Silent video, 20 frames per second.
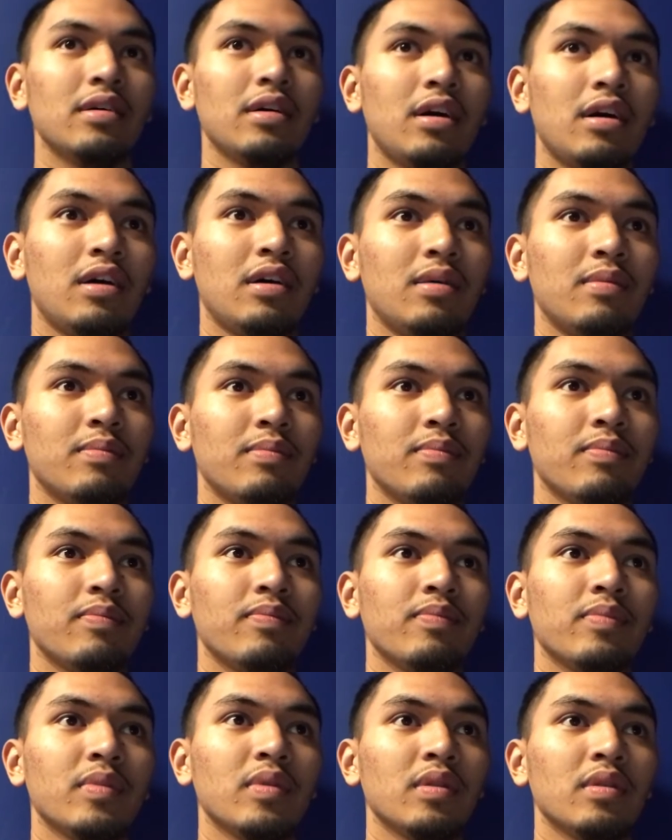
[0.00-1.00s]
Um,
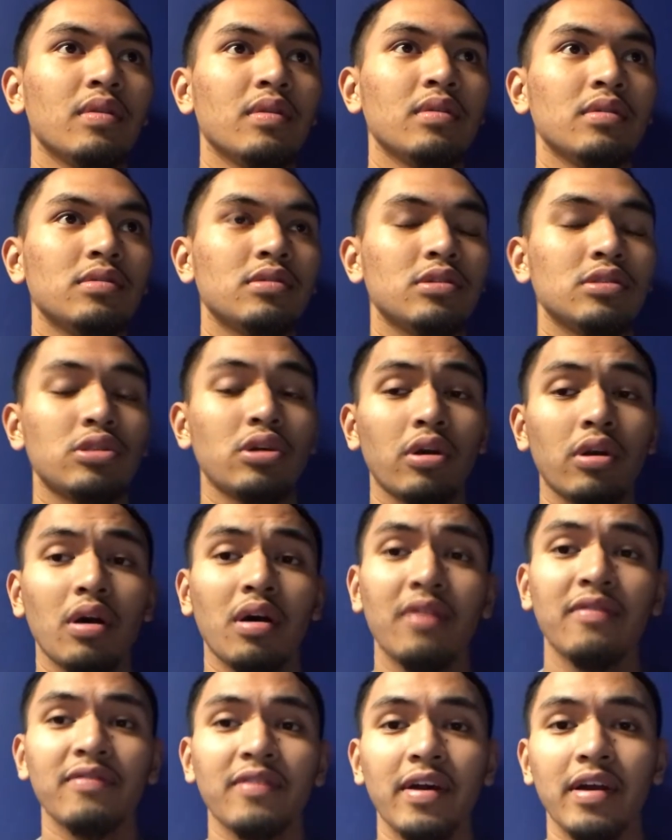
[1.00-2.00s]
to start
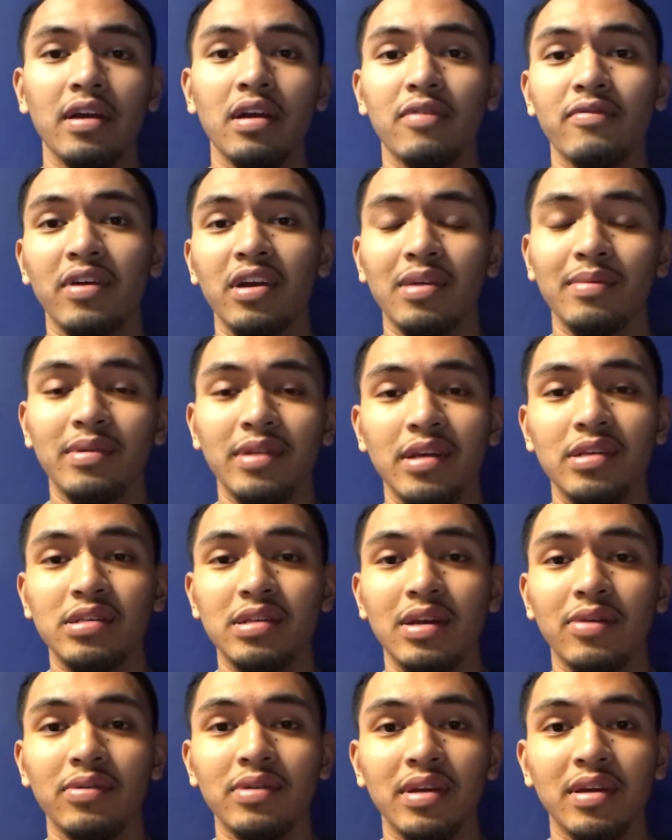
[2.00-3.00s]
off, like a
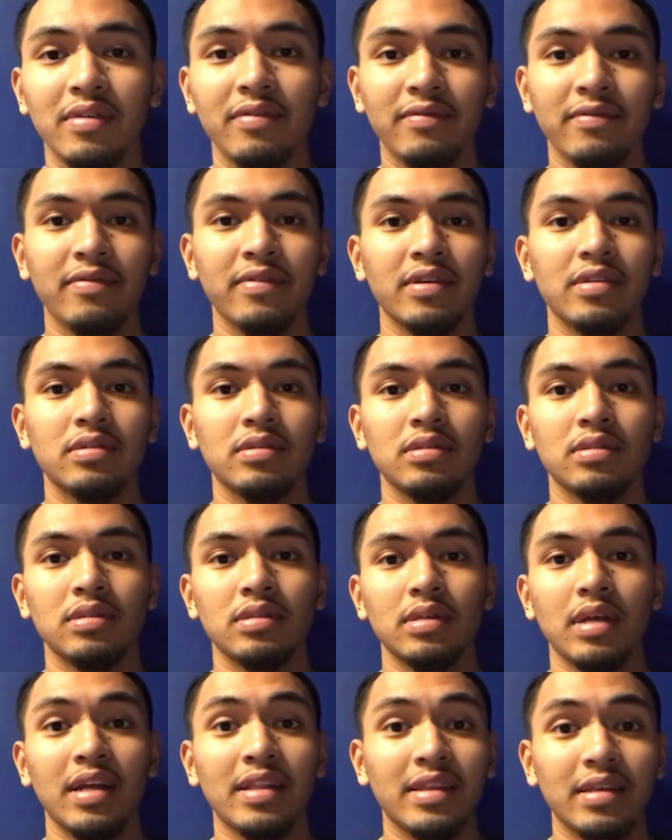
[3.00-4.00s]
recommendation I would give is
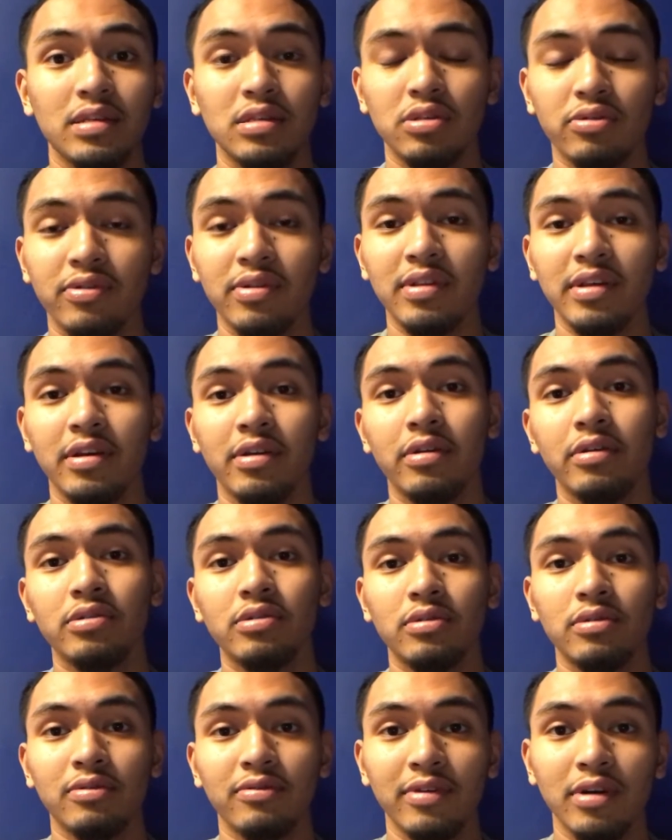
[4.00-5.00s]
at least 3
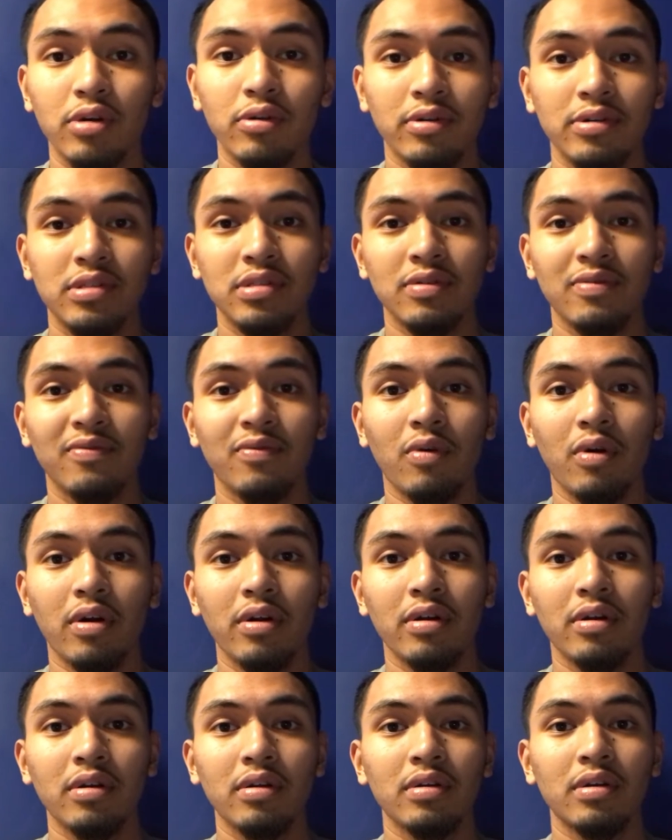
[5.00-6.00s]
liters or 3 quarts of
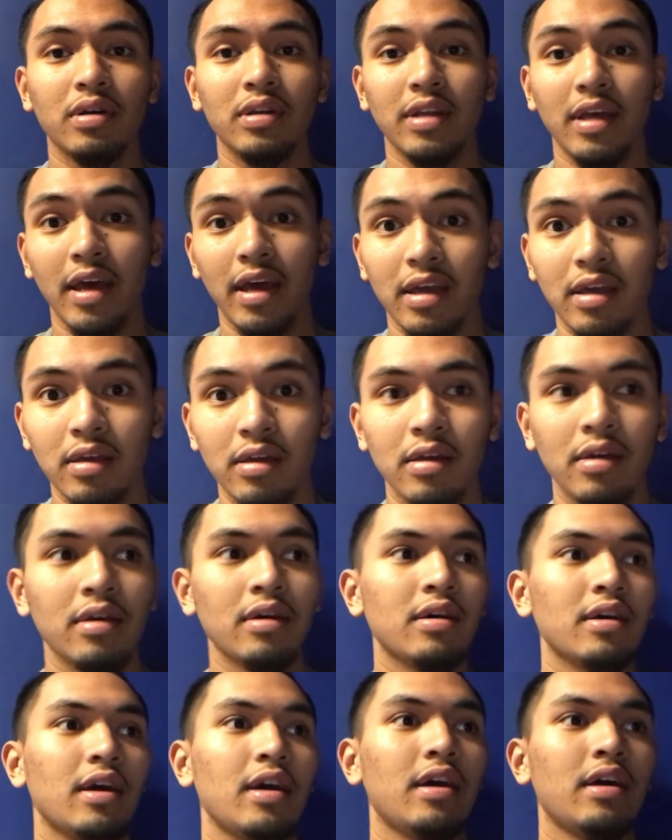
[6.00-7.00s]
water a day,
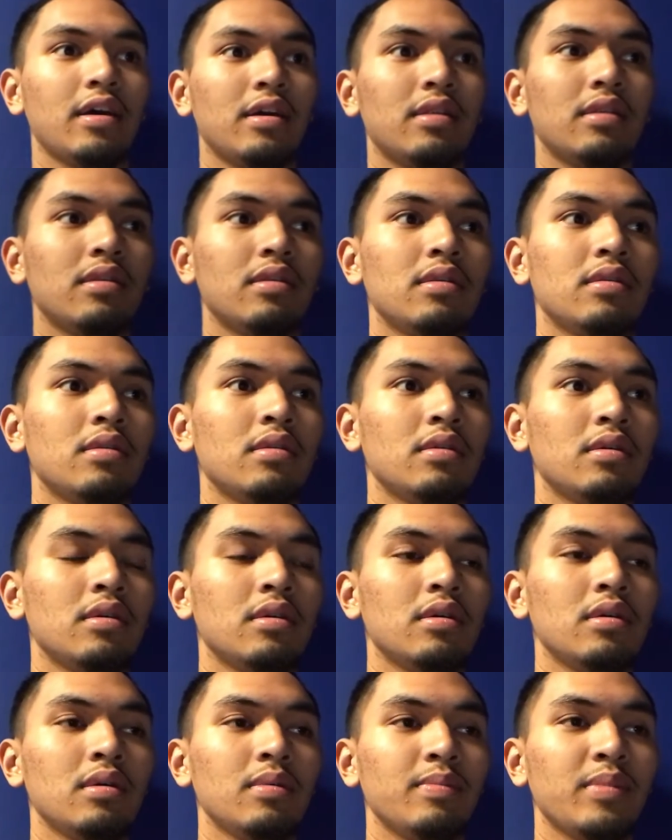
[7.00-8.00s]
and
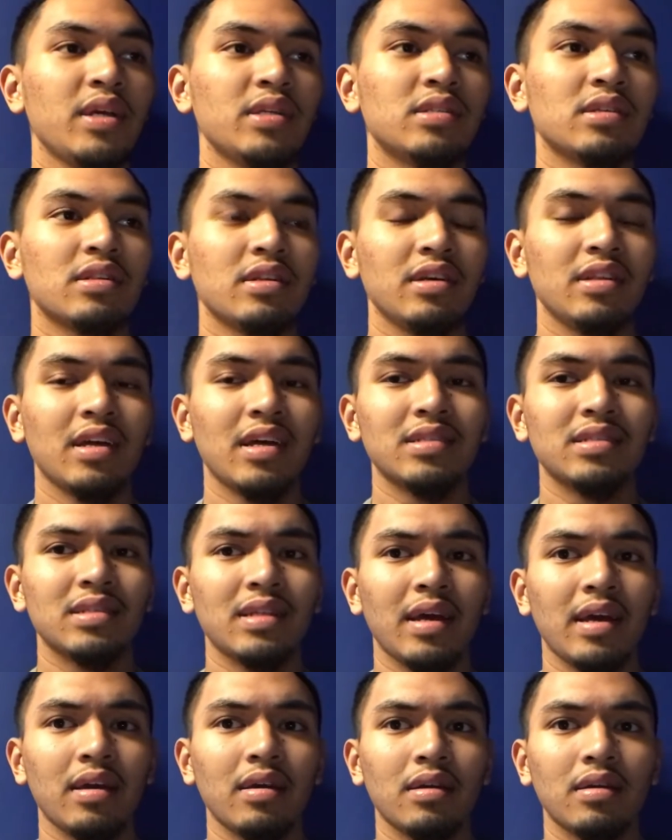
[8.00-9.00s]
basically
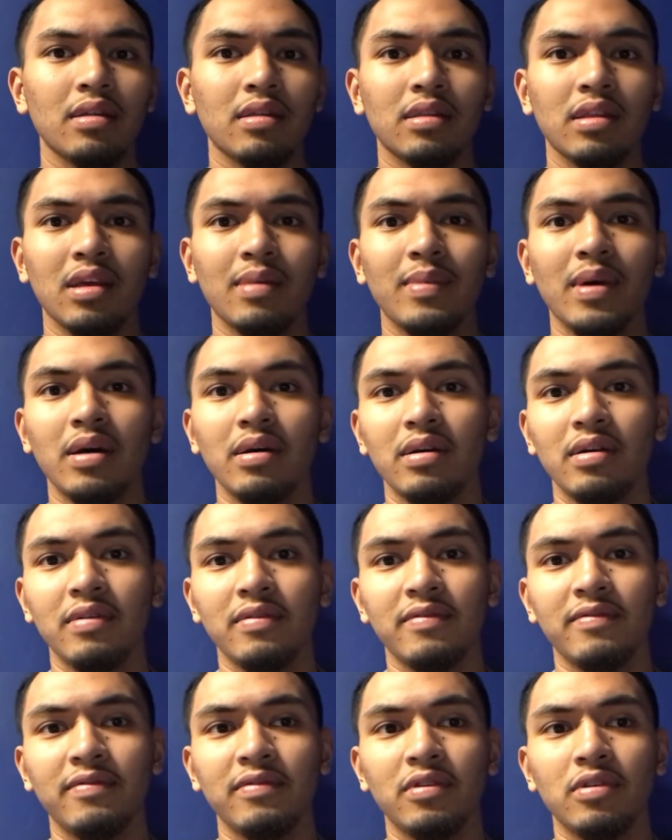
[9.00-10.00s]
that's like the amount
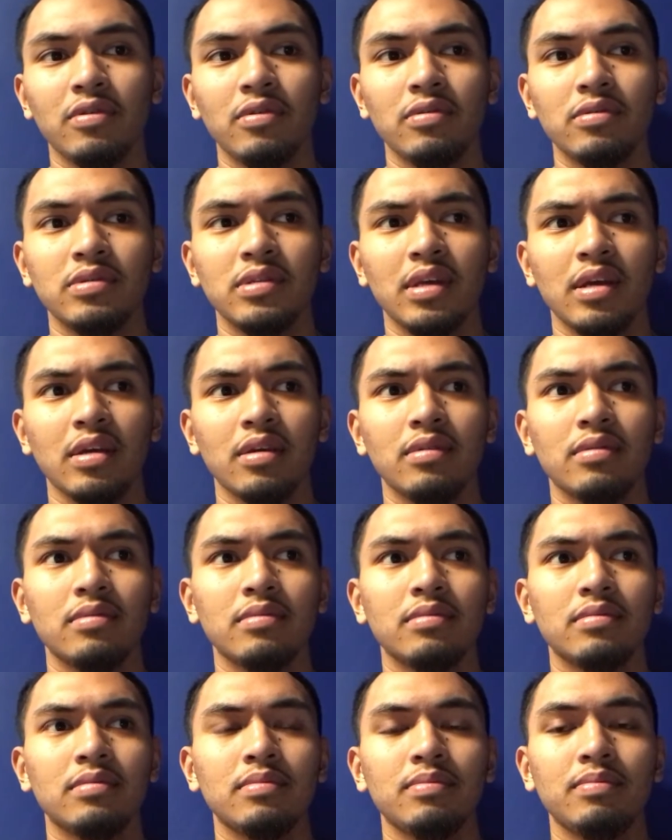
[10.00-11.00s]
of those like
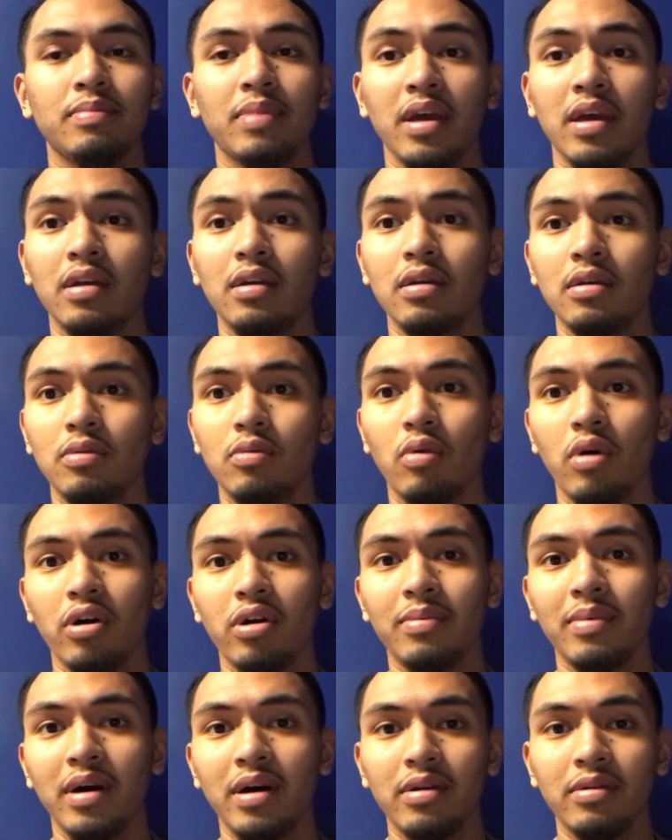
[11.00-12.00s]
big
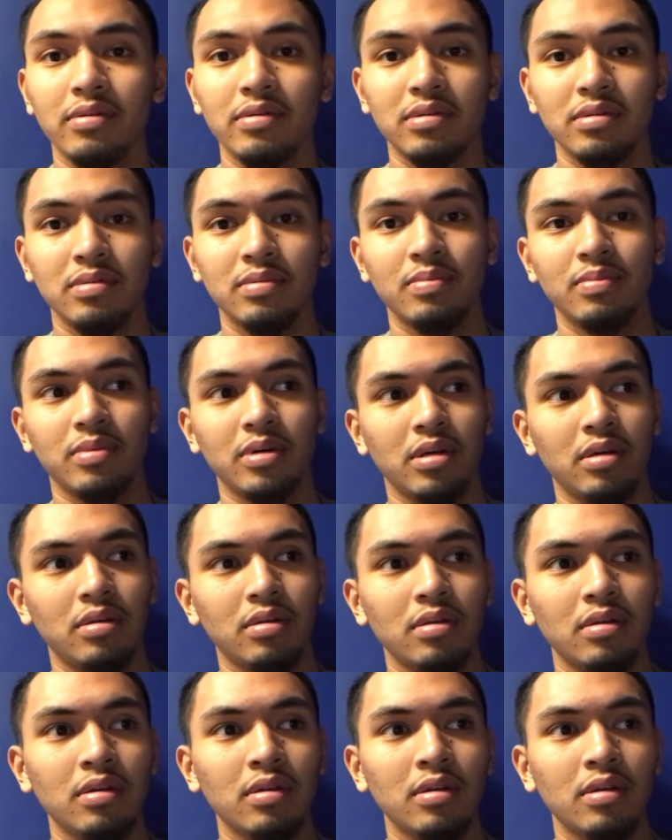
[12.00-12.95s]
water bottles, but